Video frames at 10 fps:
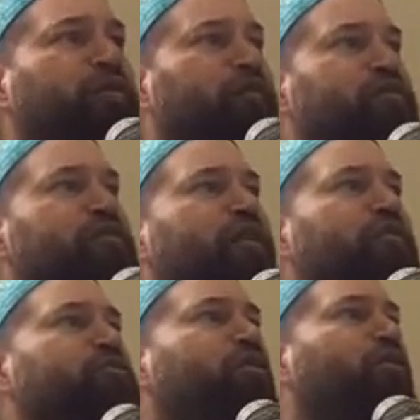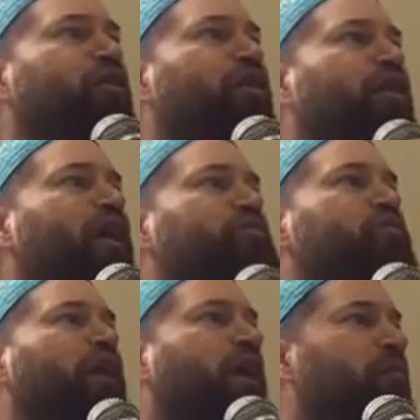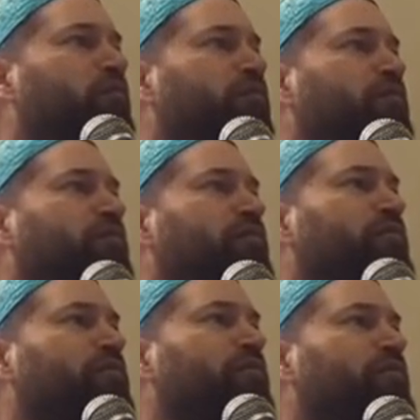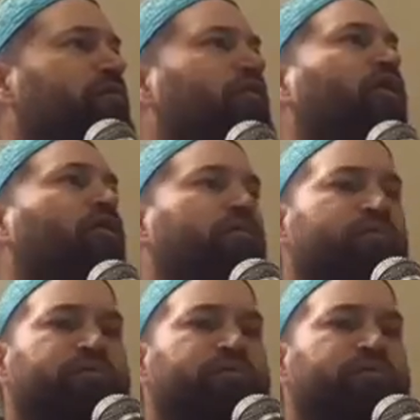take the sun as your aim? No.